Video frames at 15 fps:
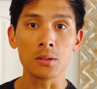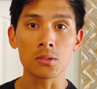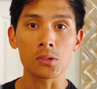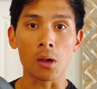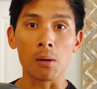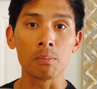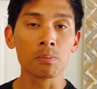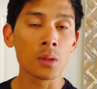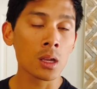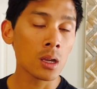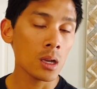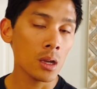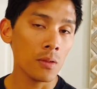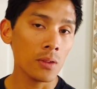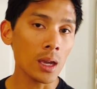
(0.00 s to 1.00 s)
So
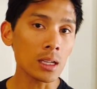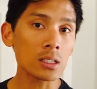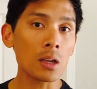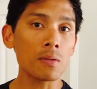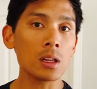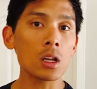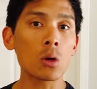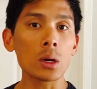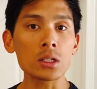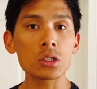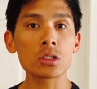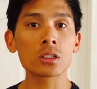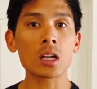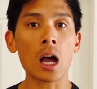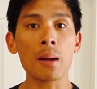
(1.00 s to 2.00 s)
if you guys have any
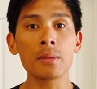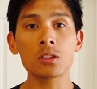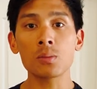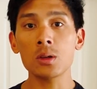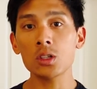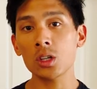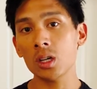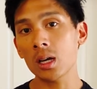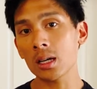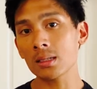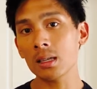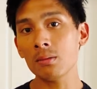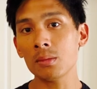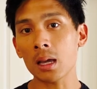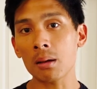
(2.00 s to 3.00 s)
questions, comments, make sure you guys
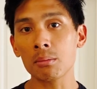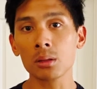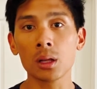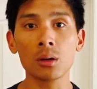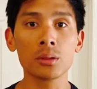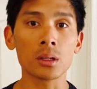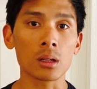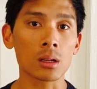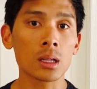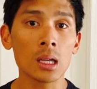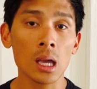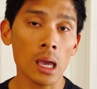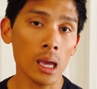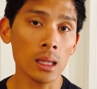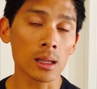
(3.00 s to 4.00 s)
leave them down below in
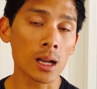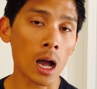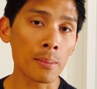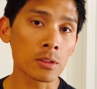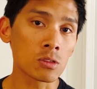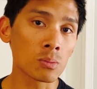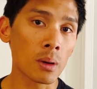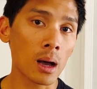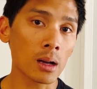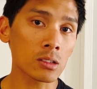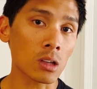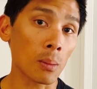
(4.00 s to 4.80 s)
the comments box.